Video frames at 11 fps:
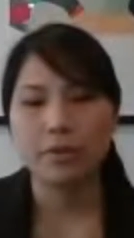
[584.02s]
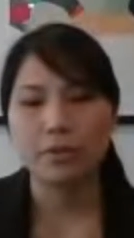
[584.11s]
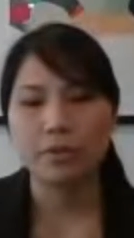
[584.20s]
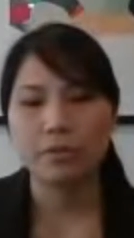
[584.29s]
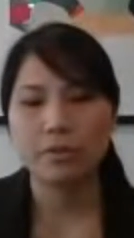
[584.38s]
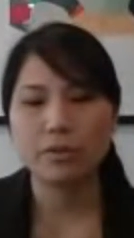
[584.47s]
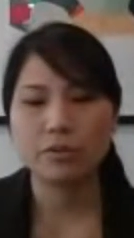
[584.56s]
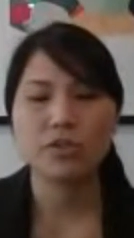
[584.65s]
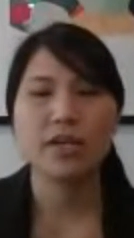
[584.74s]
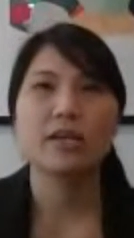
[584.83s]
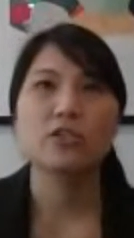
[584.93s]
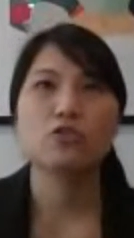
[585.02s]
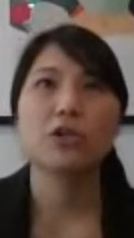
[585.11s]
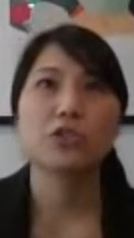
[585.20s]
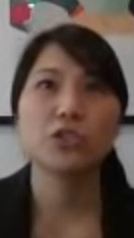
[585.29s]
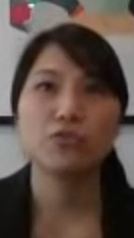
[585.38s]
to take
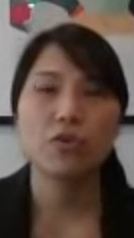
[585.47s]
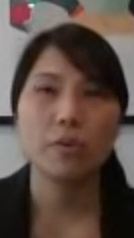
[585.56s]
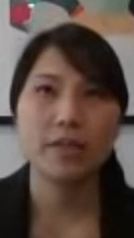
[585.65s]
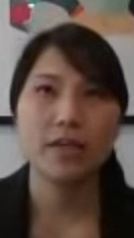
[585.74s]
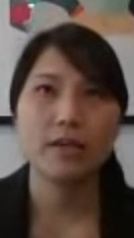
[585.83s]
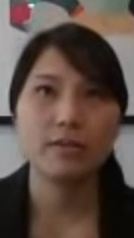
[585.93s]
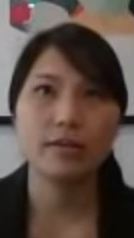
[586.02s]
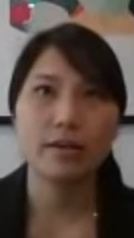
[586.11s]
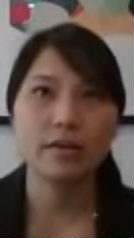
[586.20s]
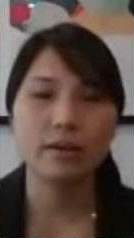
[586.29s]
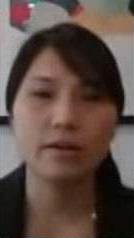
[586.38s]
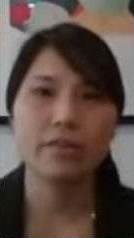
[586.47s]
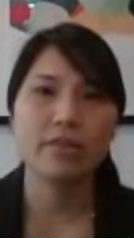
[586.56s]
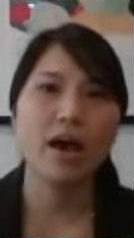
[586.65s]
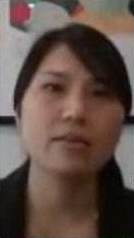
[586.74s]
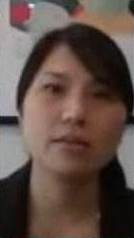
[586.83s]
instructions from the
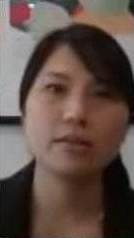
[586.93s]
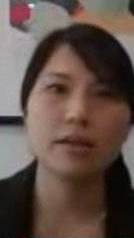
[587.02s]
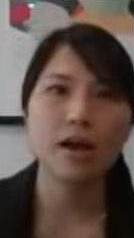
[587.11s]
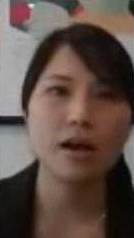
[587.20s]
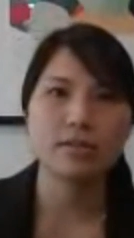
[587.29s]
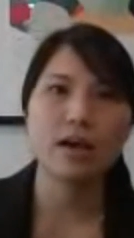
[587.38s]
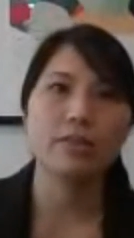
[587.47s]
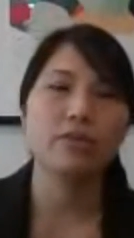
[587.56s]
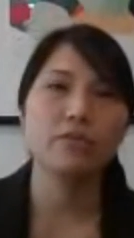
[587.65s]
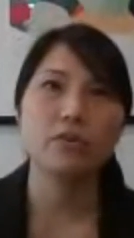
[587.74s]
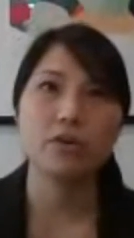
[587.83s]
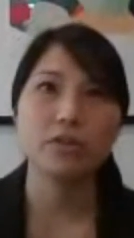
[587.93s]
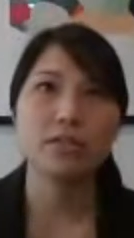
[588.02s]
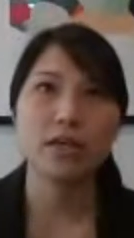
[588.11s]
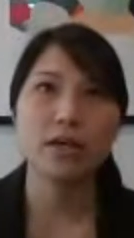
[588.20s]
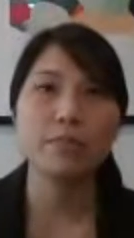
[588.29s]
executor. That cuts out the
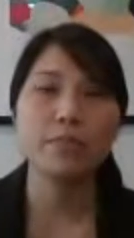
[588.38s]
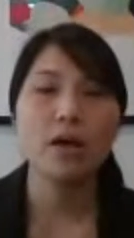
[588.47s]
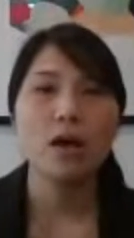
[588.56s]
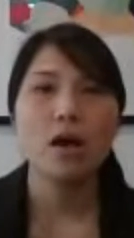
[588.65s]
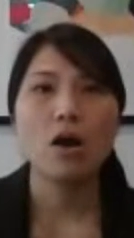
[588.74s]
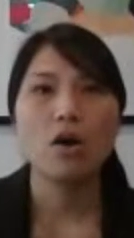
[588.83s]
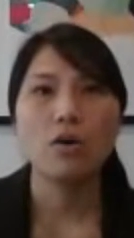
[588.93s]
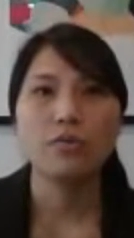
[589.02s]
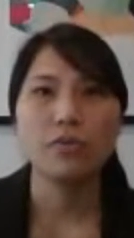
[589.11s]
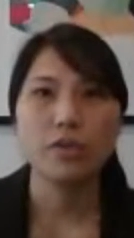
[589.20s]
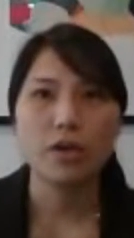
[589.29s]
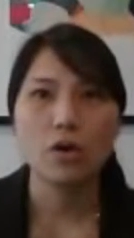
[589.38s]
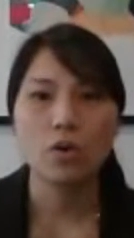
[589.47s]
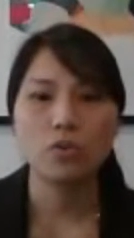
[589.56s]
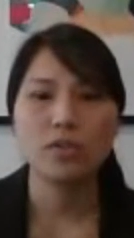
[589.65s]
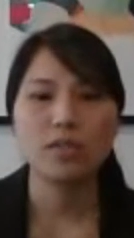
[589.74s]
first step of
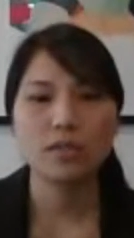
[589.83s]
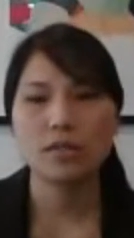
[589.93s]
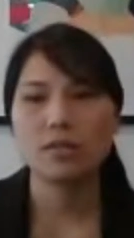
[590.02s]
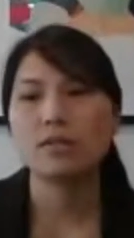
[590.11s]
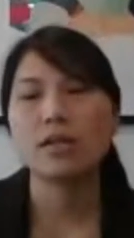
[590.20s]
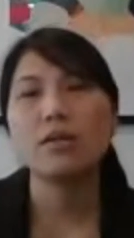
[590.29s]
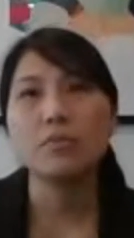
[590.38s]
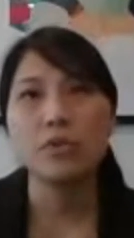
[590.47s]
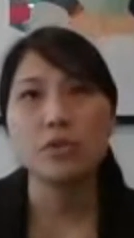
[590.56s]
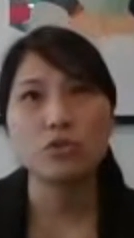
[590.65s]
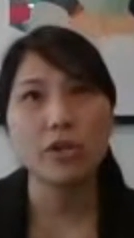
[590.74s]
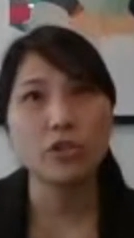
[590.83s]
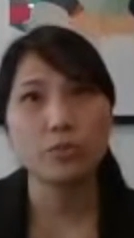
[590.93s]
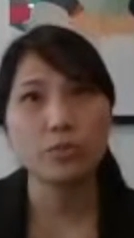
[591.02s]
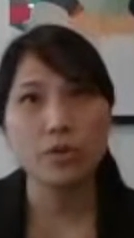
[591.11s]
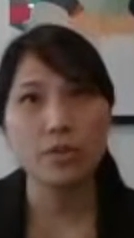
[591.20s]
the whole deceased estate
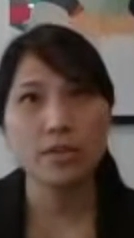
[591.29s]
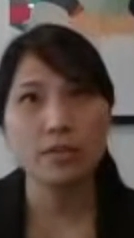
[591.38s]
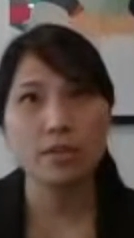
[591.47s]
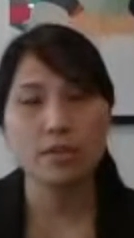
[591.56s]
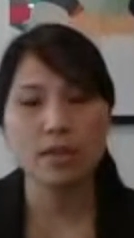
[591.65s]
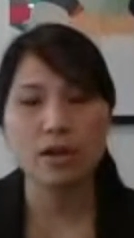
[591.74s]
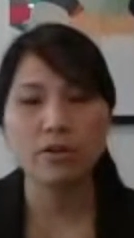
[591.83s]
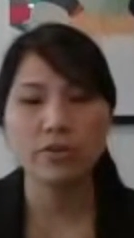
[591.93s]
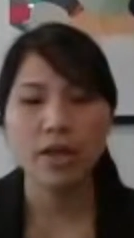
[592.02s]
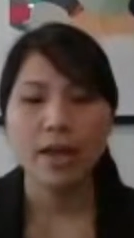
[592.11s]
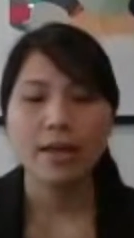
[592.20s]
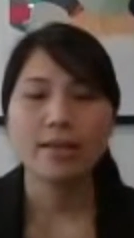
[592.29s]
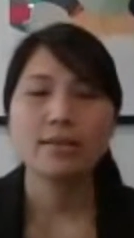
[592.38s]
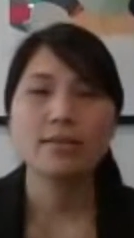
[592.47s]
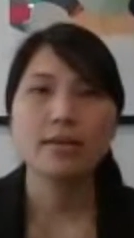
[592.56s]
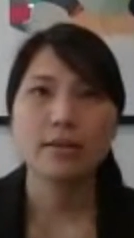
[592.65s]
administration process itself.
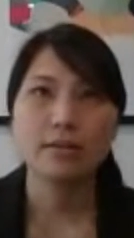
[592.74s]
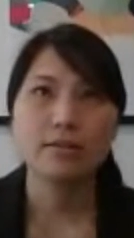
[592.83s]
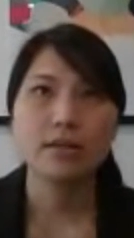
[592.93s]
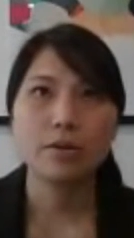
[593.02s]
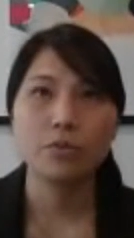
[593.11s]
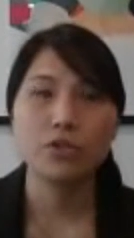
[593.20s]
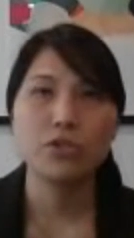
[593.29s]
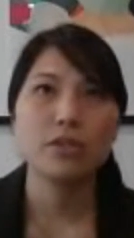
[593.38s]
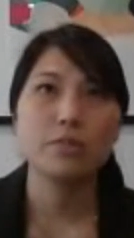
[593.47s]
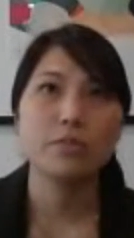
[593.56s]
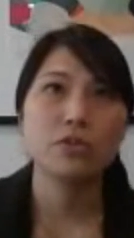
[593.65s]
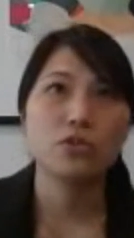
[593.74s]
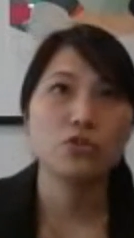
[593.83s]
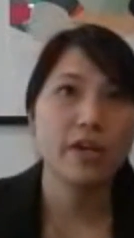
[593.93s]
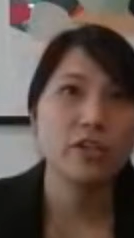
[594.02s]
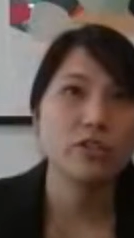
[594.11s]
The second step, which is the
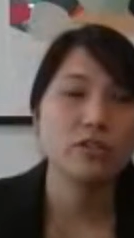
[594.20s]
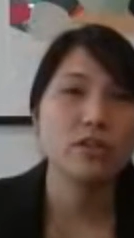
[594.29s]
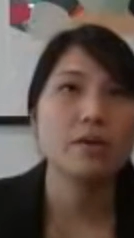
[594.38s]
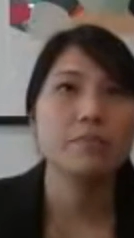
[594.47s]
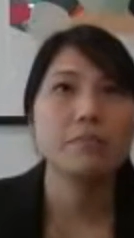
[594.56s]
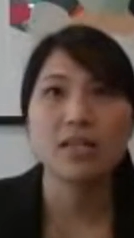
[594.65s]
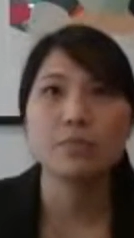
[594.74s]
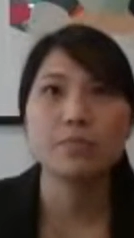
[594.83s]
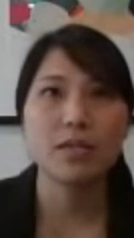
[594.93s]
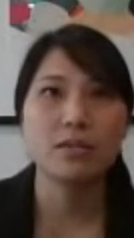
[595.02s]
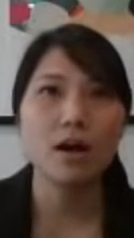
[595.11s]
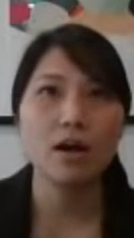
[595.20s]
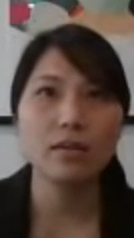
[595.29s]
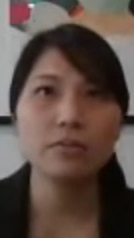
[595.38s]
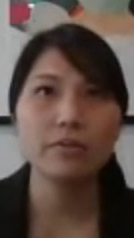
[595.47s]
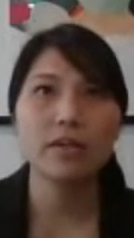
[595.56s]
administration side, must be
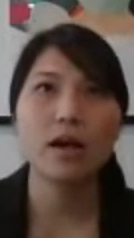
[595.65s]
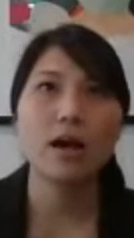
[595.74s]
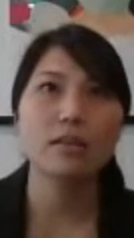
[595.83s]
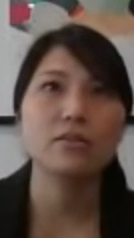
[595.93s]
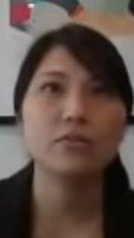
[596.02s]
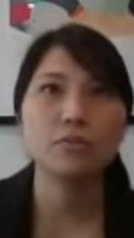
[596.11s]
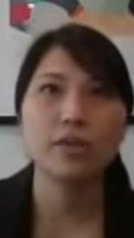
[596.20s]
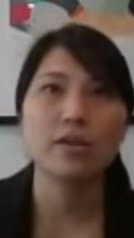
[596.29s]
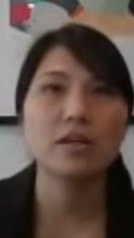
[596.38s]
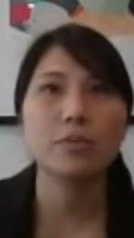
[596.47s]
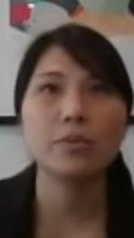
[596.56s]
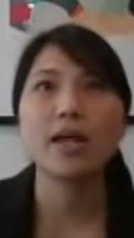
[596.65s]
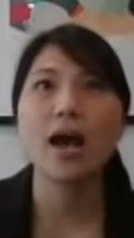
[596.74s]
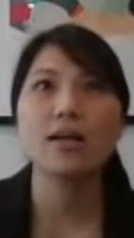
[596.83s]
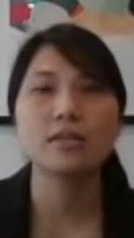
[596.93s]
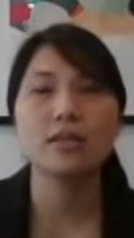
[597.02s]
done regardless of whether
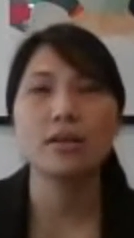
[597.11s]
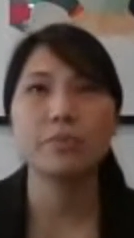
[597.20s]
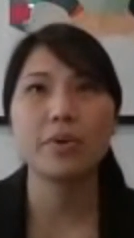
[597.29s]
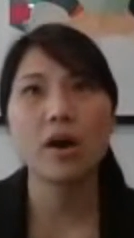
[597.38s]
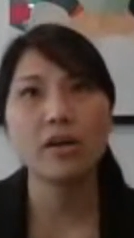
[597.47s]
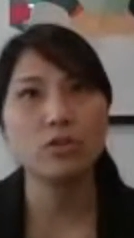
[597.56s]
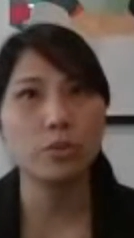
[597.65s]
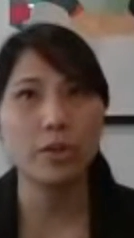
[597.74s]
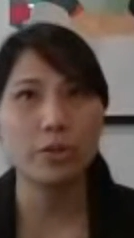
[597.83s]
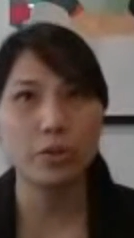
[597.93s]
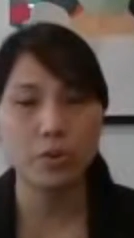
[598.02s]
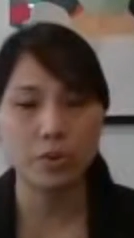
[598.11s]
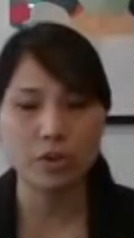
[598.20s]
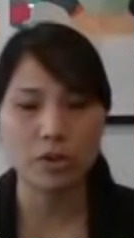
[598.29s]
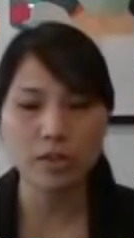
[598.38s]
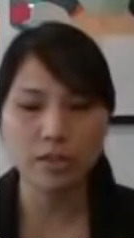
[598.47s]
someone has left behind a will
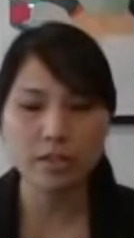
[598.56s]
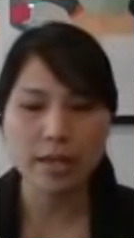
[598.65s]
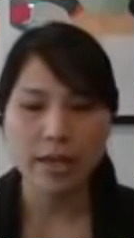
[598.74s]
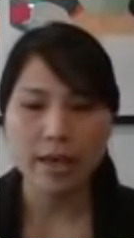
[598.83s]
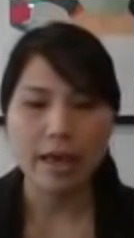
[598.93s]
or not,